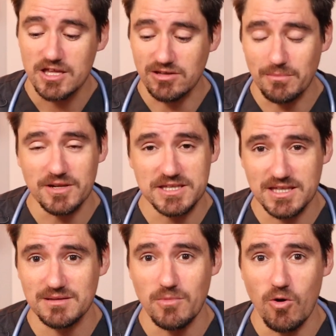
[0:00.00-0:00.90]
So I'm going to
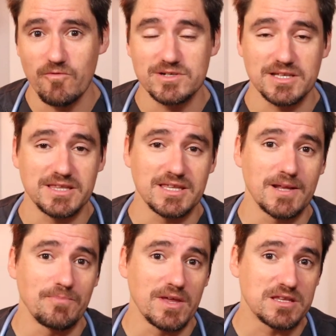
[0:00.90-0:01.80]
send them over to
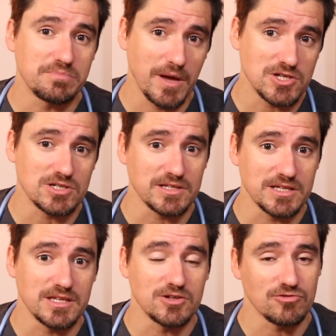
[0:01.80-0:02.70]
see a
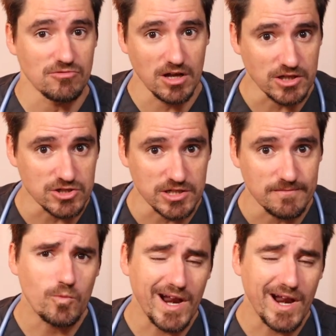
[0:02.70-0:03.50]
specialist in neurology.